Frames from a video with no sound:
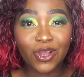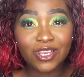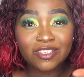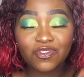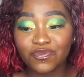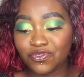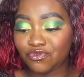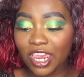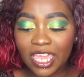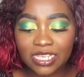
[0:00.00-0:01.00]
dollars, 50
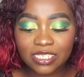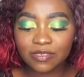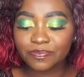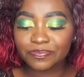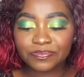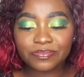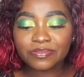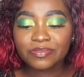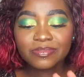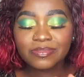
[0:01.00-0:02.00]
rand.
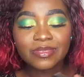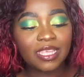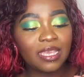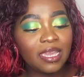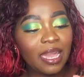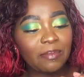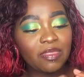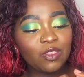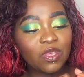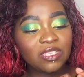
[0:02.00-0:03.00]
I mean,
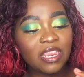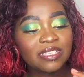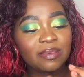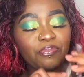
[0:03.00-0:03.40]
this one still has a